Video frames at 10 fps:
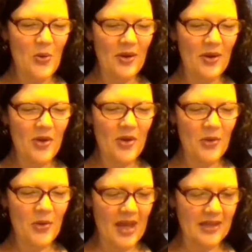though
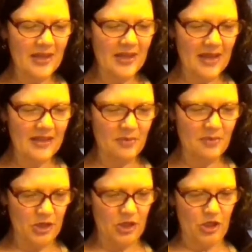that's a
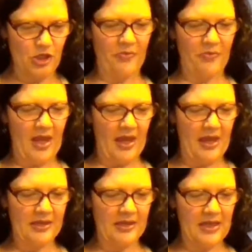mixture.
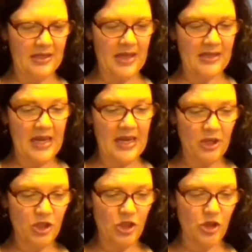And it says in a
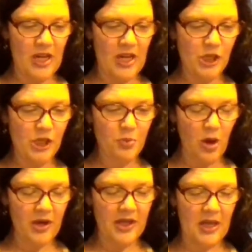mixture, each
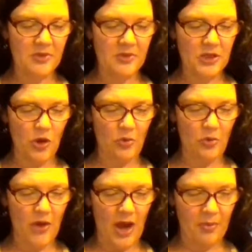part keeps its own
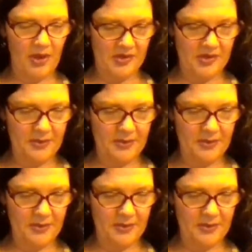properties.